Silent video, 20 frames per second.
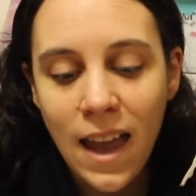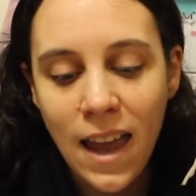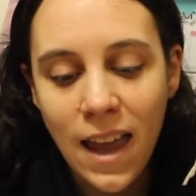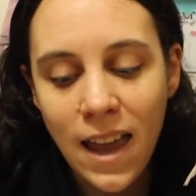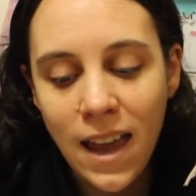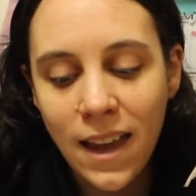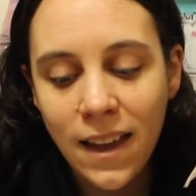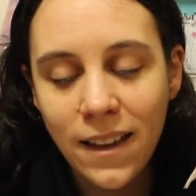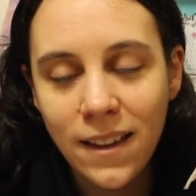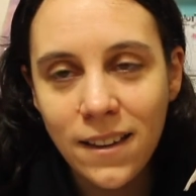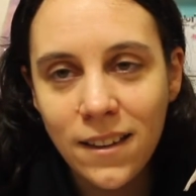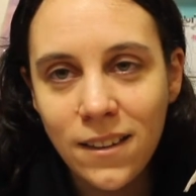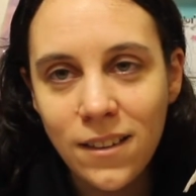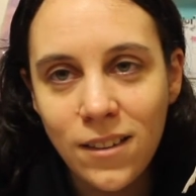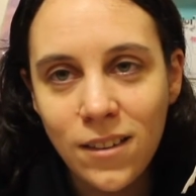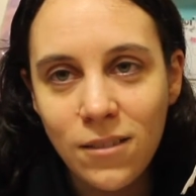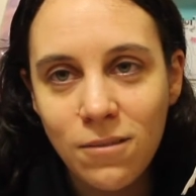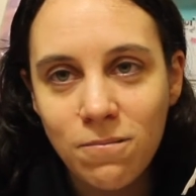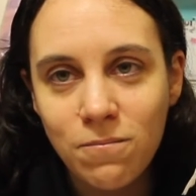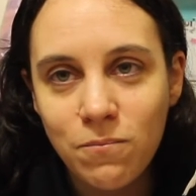
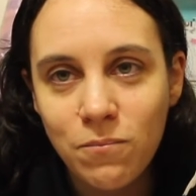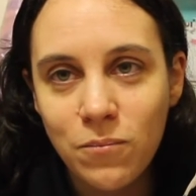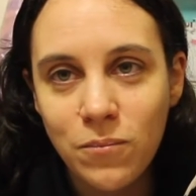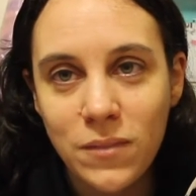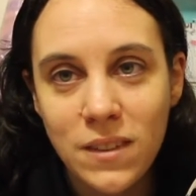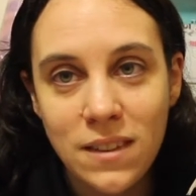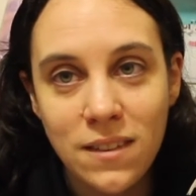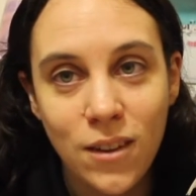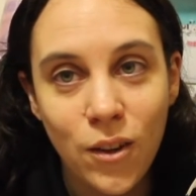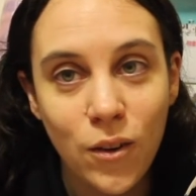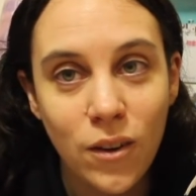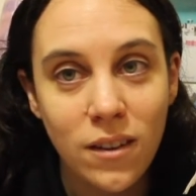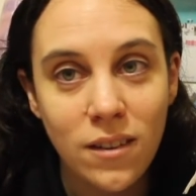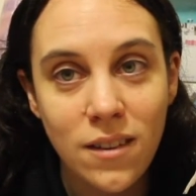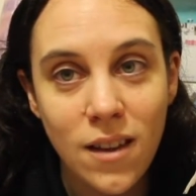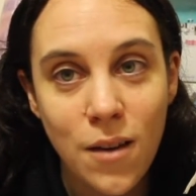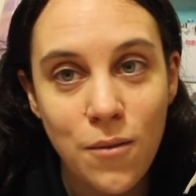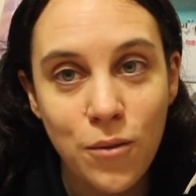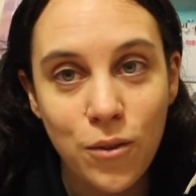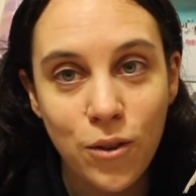And see you
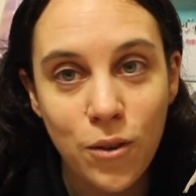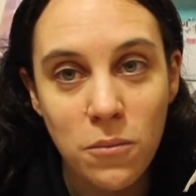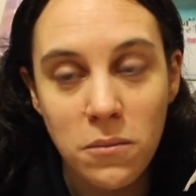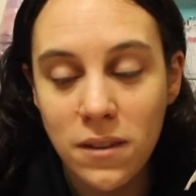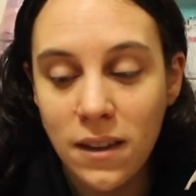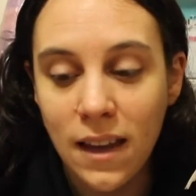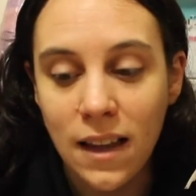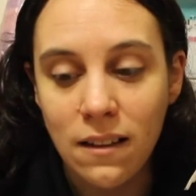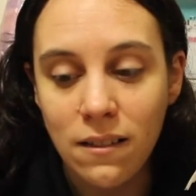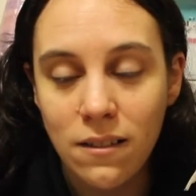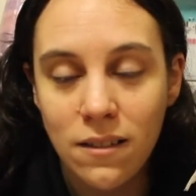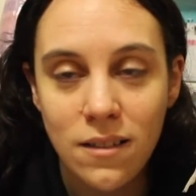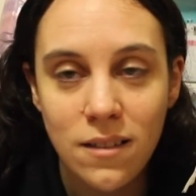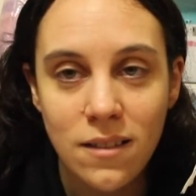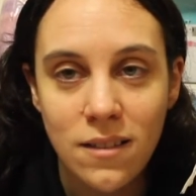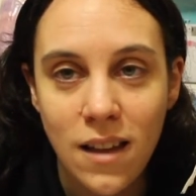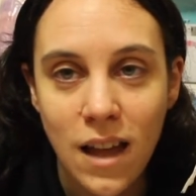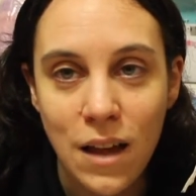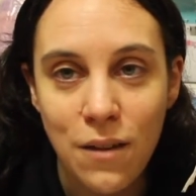next time for something else.